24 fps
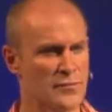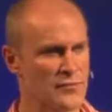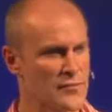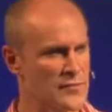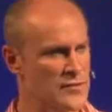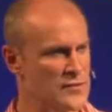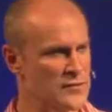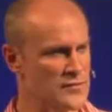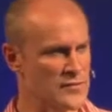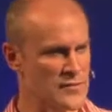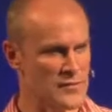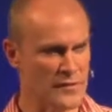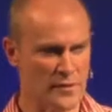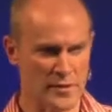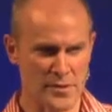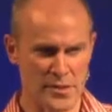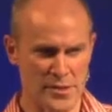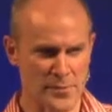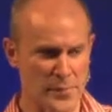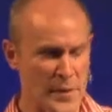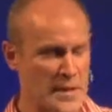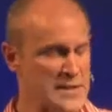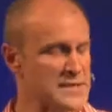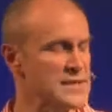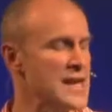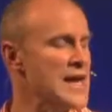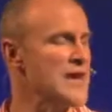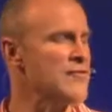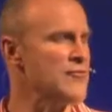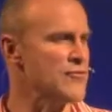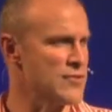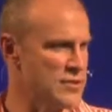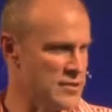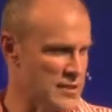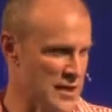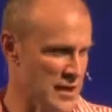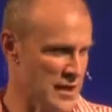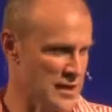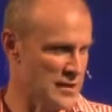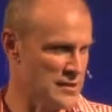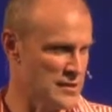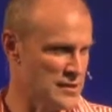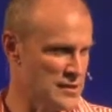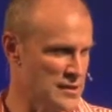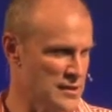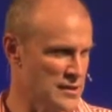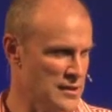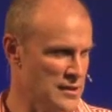of just spent everything,
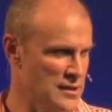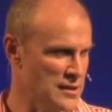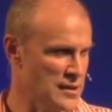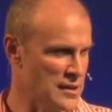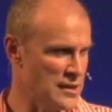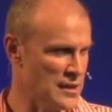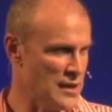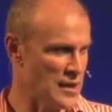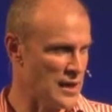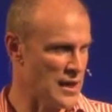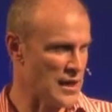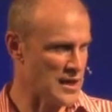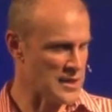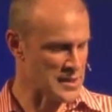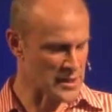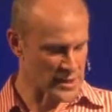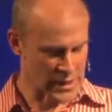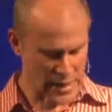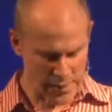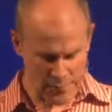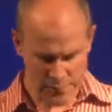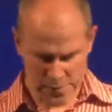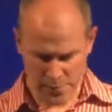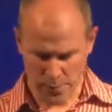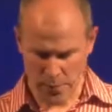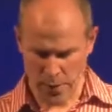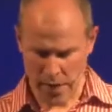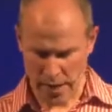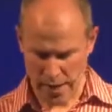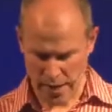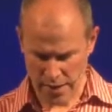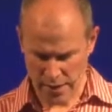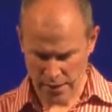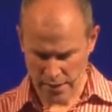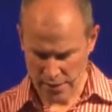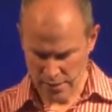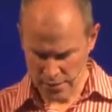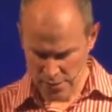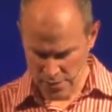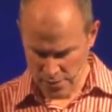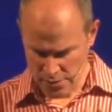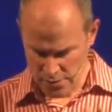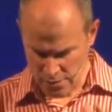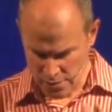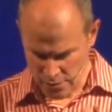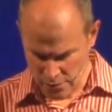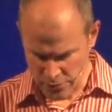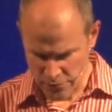and he comes back
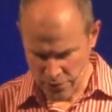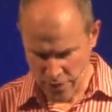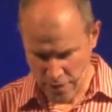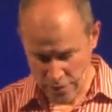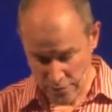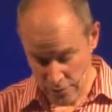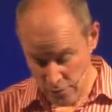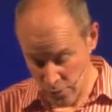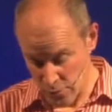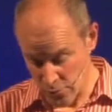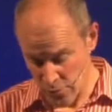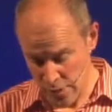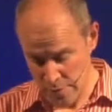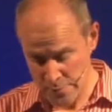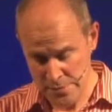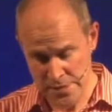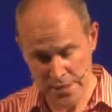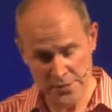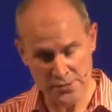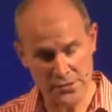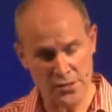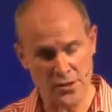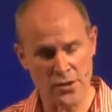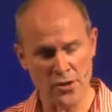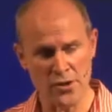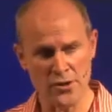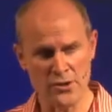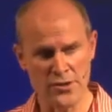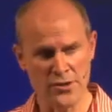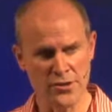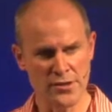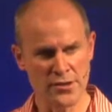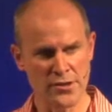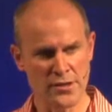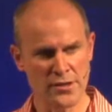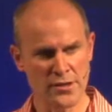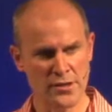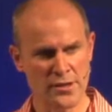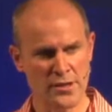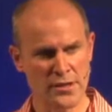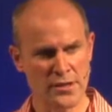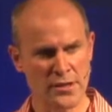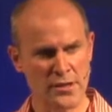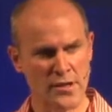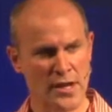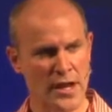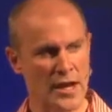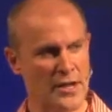to the father who represents God,
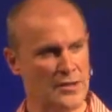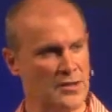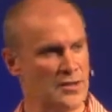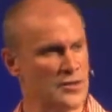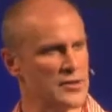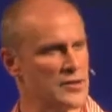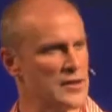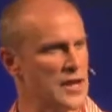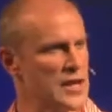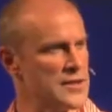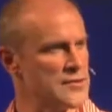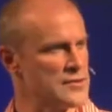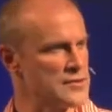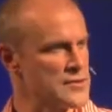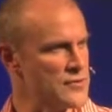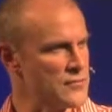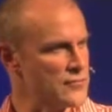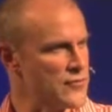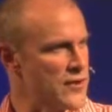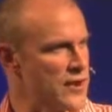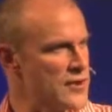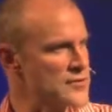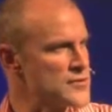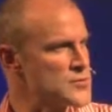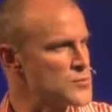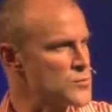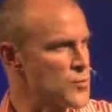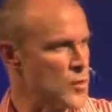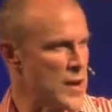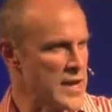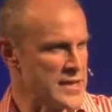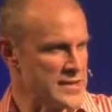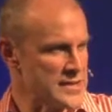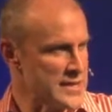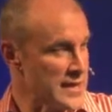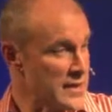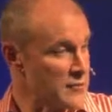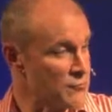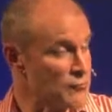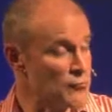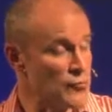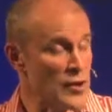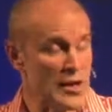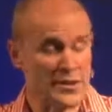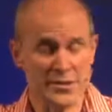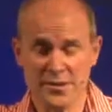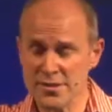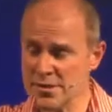and the father's waiting. He
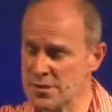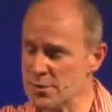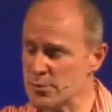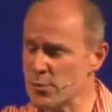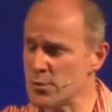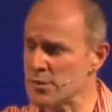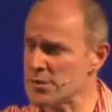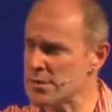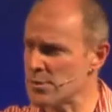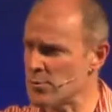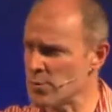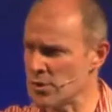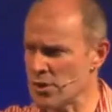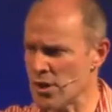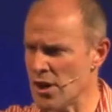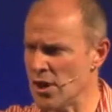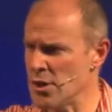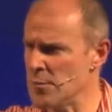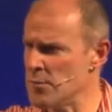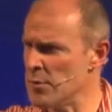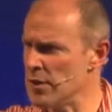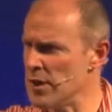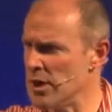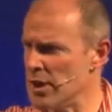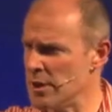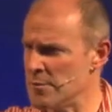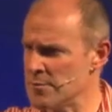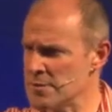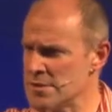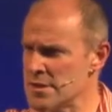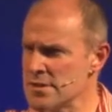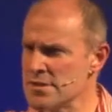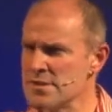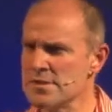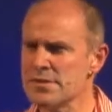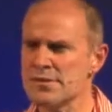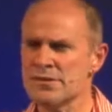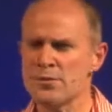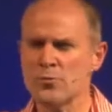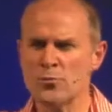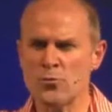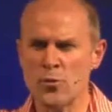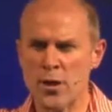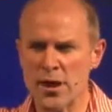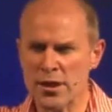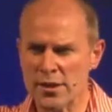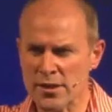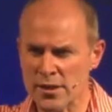runs towards him with open arms. This is the
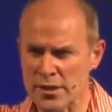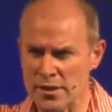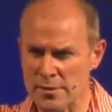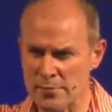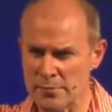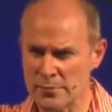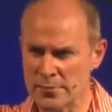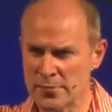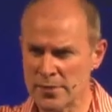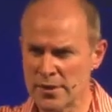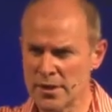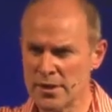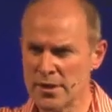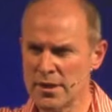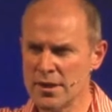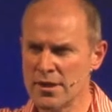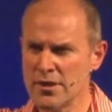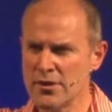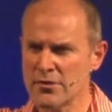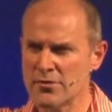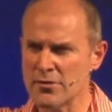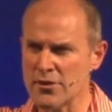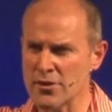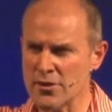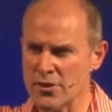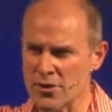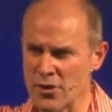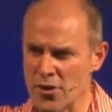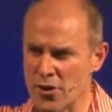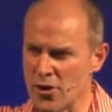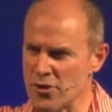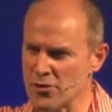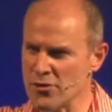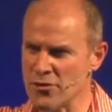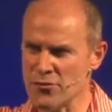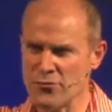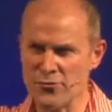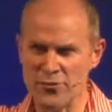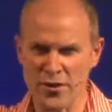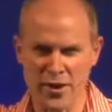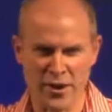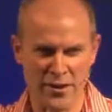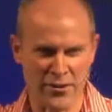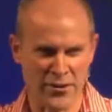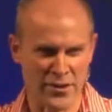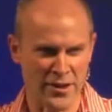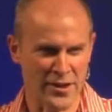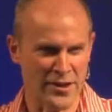welcome that God the
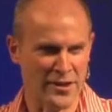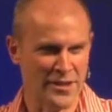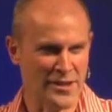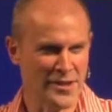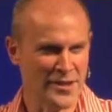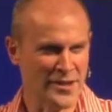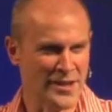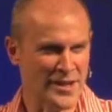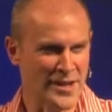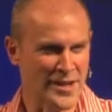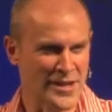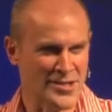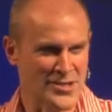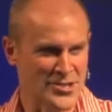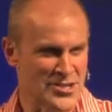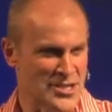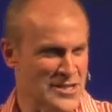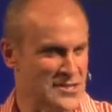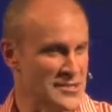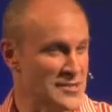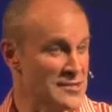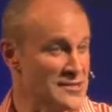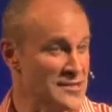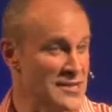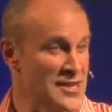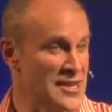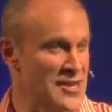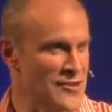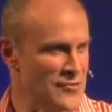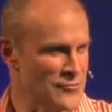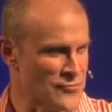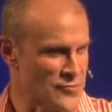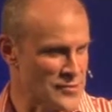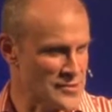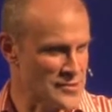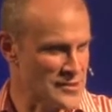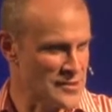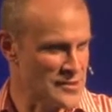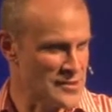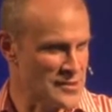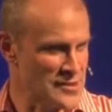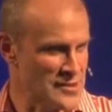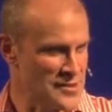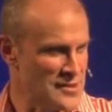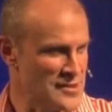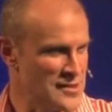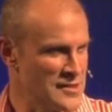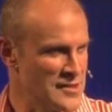Father and Jesus gives
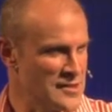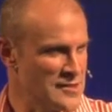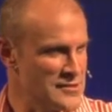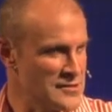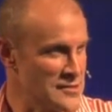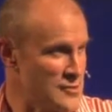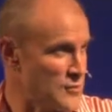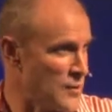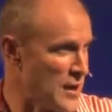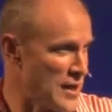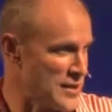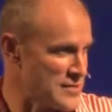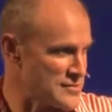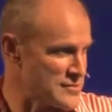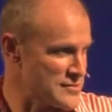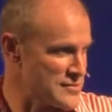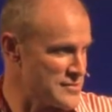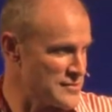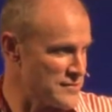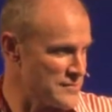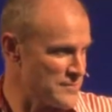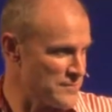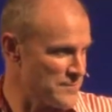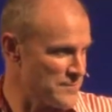to us.